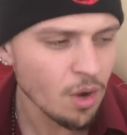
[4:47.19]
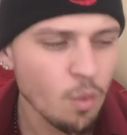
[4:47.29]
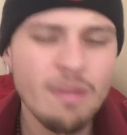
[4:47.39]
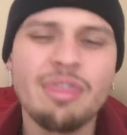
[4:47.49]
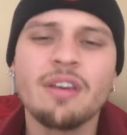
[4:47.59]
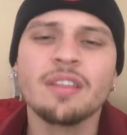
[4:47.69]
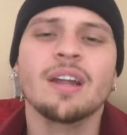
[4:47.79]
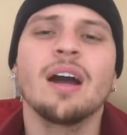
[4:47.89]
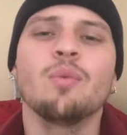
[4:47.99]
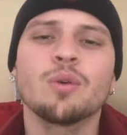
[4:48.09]
one thing
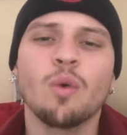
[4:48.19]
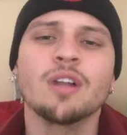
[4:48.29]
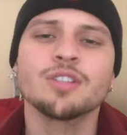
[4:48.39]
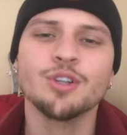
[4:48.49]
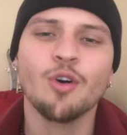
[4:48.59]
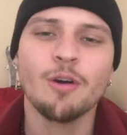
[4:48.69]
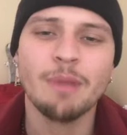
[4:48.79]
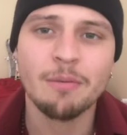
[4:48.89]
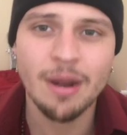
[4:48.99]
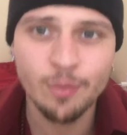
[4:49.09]
that I would want to know
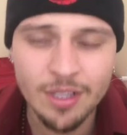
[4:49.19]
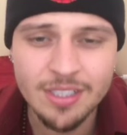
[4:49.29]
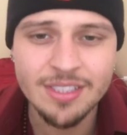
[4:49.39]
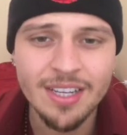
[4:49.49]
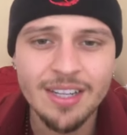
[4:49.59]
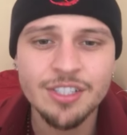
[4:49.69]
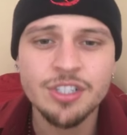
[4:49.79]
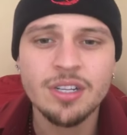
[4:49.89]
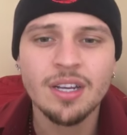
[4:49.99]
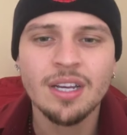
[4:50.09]
about my real estate agent,